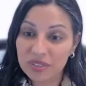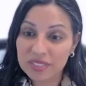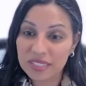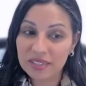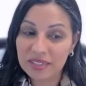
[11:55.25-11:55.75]
the
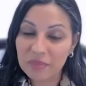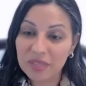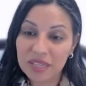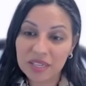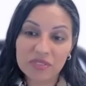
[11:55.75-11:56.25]
data
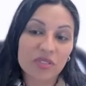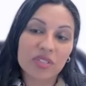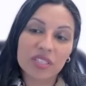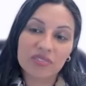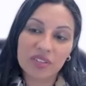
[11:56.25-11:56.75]
coming out of
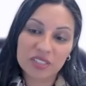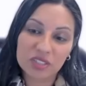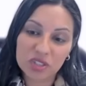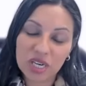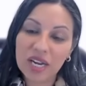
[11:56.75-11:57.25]
early
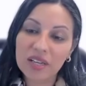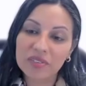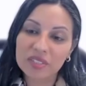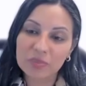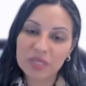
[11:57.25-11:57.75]
phase
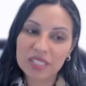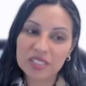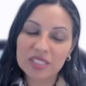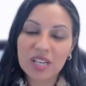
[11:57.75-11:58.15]
trials, because